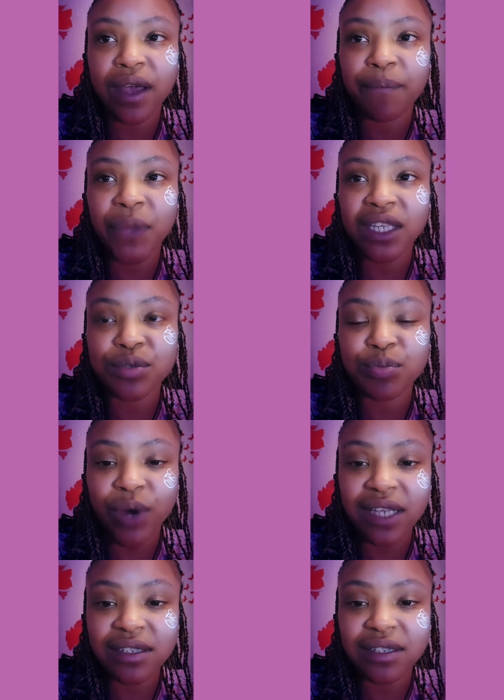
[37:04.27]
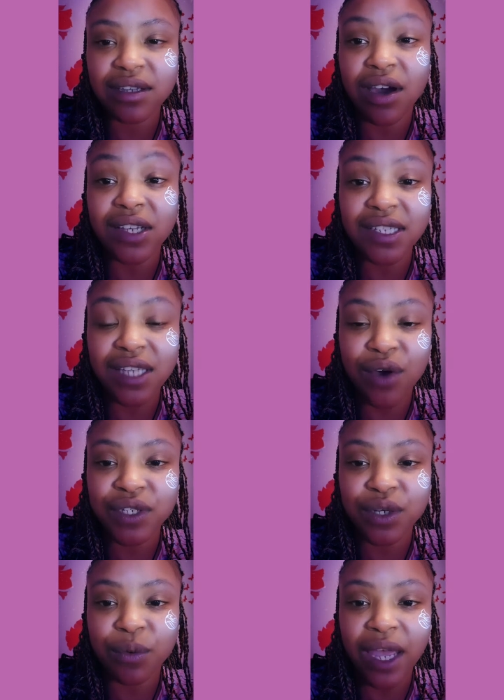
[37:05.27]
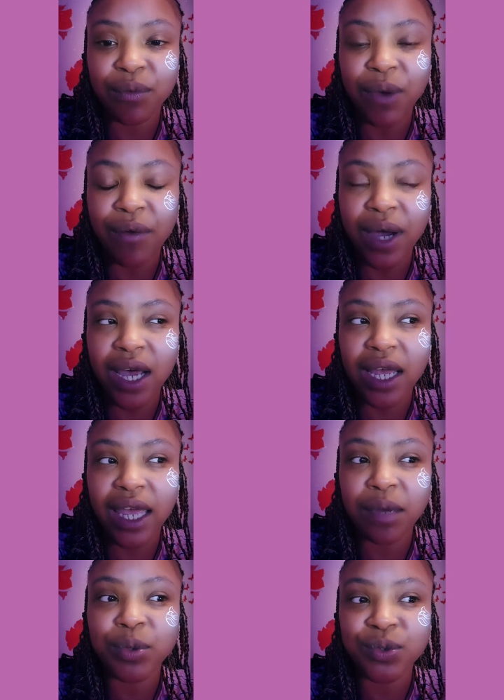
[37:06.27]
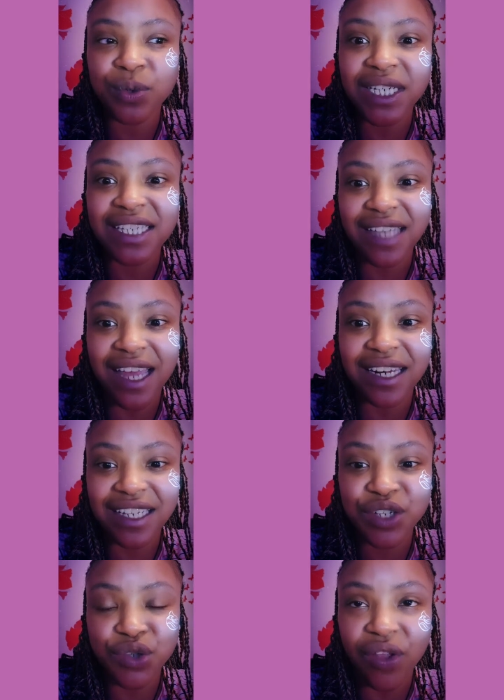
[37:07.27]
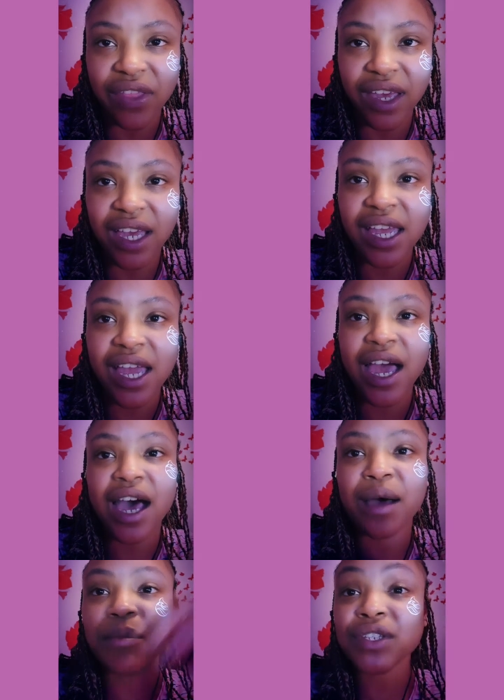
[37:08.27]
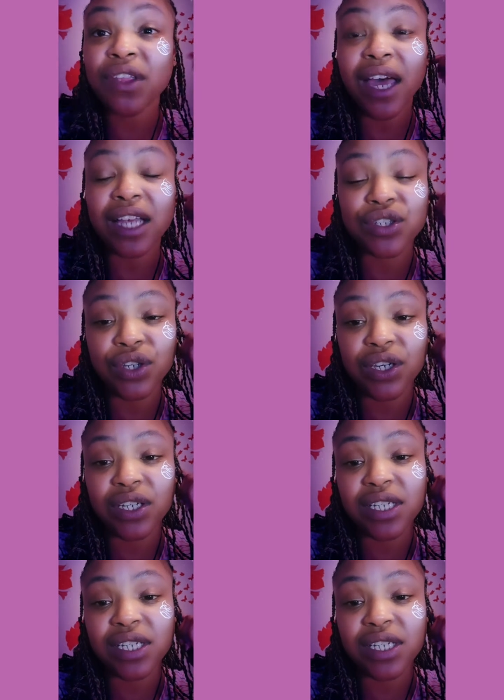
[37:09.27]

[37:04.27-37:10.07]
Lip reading: express ourselves in a way where we're able to understand each other. So that's good.